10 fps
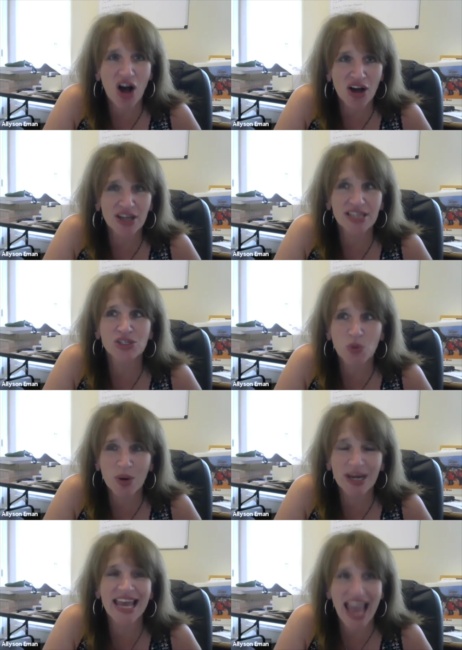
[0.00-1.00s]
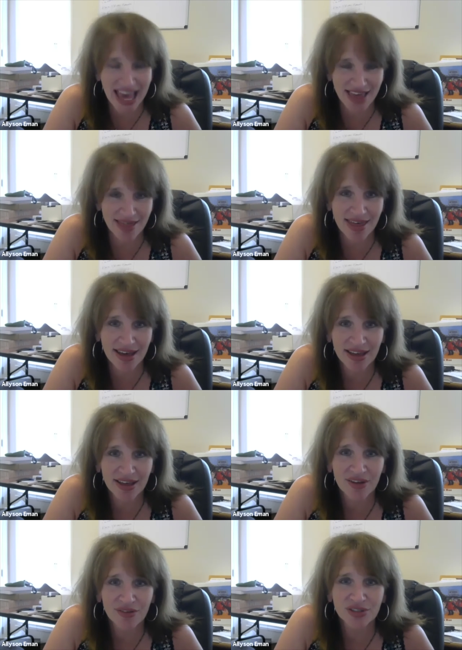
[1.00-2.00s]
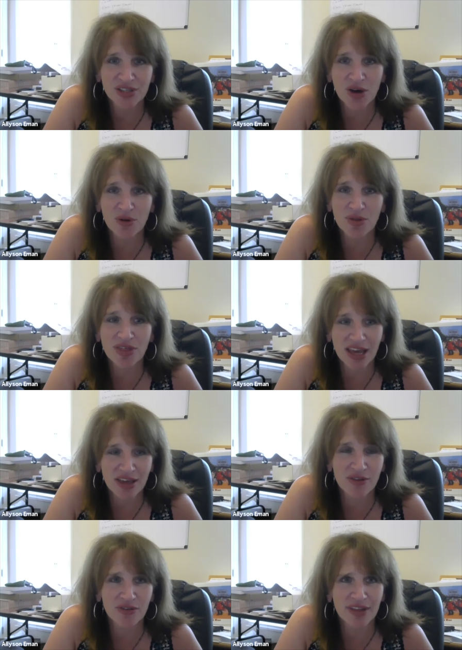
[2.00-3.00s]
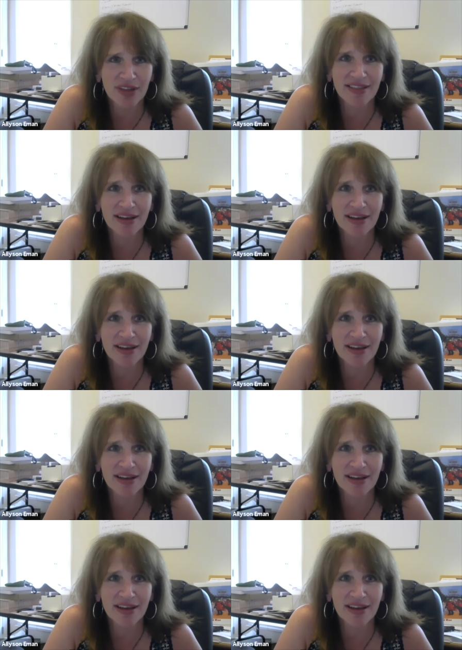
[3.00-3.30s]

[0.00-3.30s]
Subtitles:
August 28th. So thank you for that.